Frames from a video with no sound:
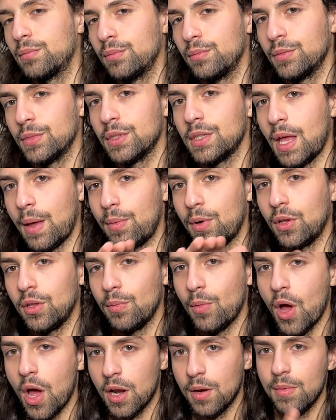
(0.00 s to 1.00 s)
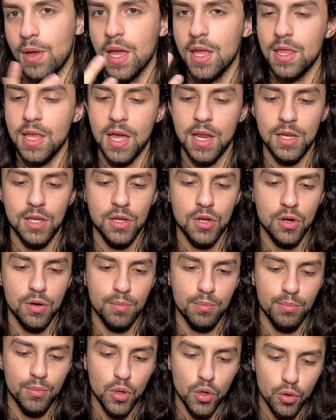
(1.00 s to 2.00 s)
slap it on the bottom, and then you're
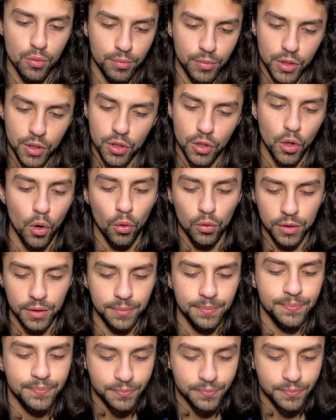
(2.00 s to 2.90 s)
golden,